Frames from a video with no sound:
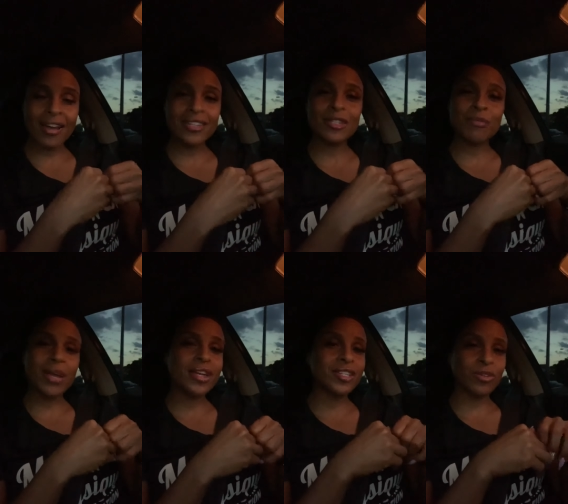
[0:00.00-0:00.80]
I couldn't
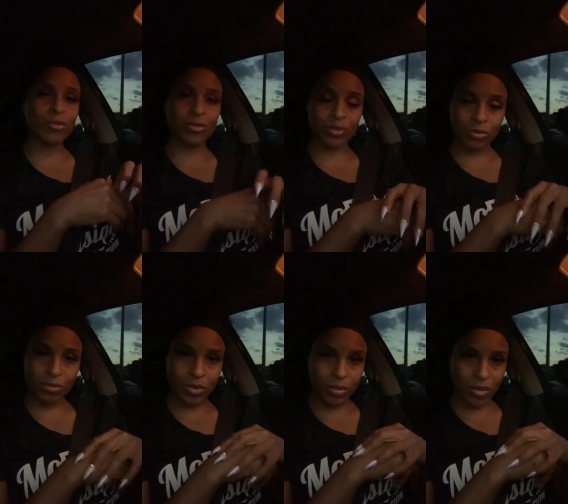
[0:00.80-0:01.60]
imagine going through
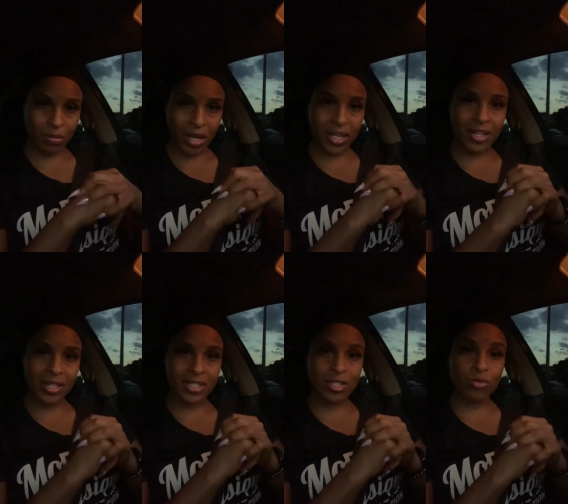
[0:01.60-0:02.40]
what one of my
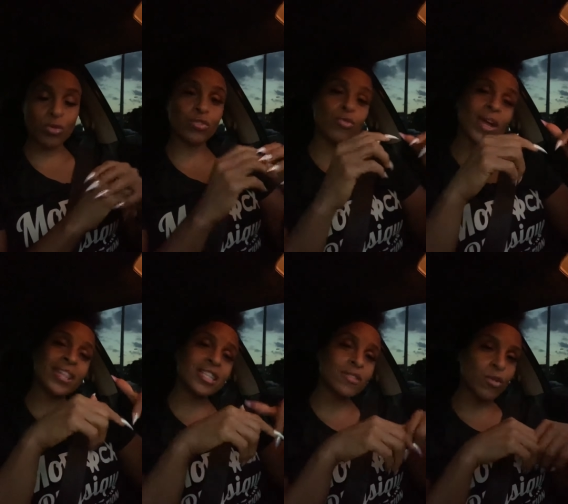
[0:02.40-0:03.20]
clients is going through
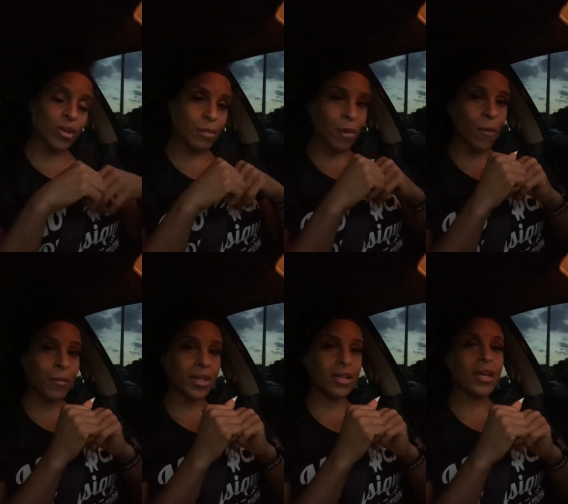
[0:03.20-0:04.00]
at this very
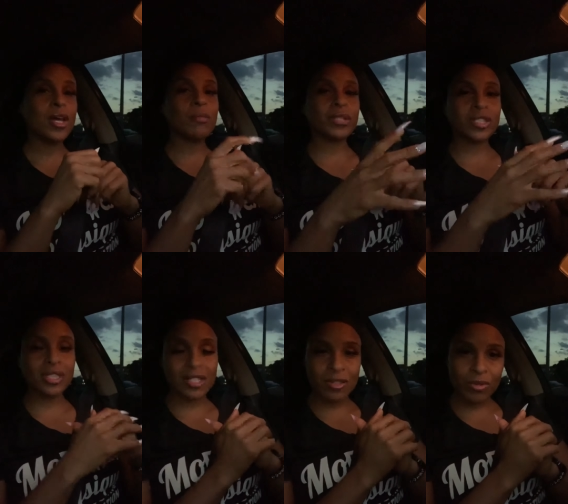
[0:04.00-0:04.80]
moment, but she
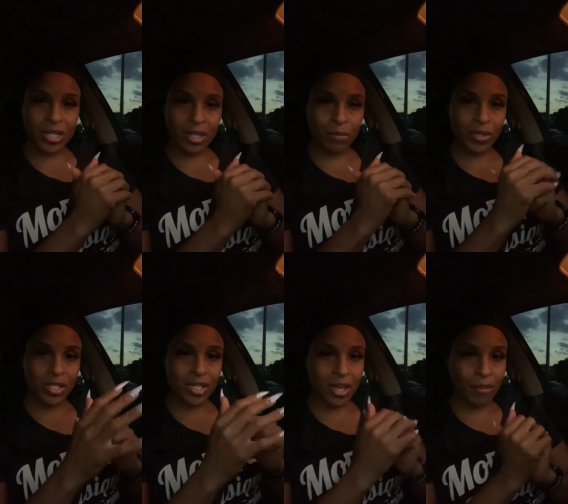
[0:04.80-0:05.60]
still get up and
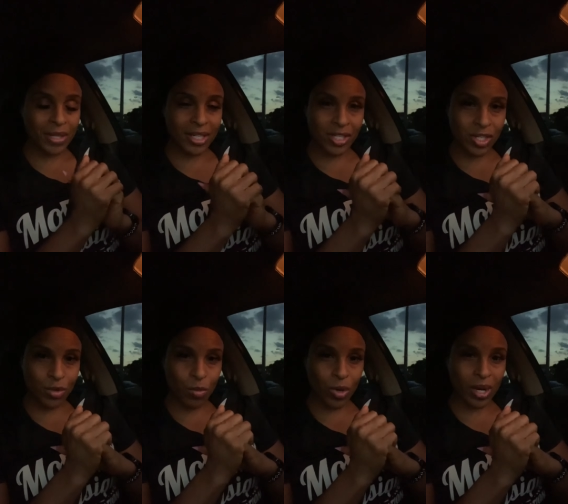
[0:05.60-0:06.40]
she come in there and
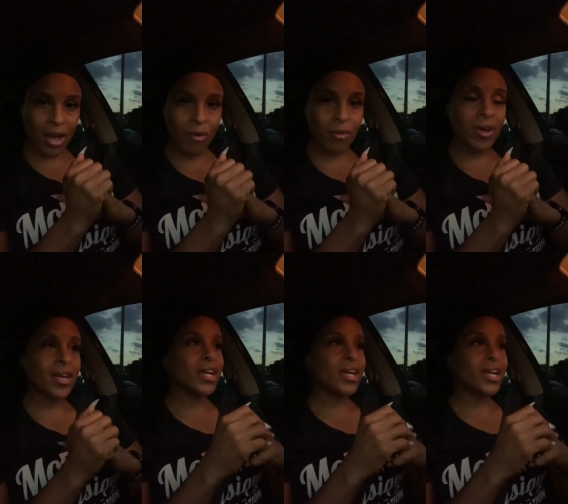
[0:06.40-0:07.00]
she work out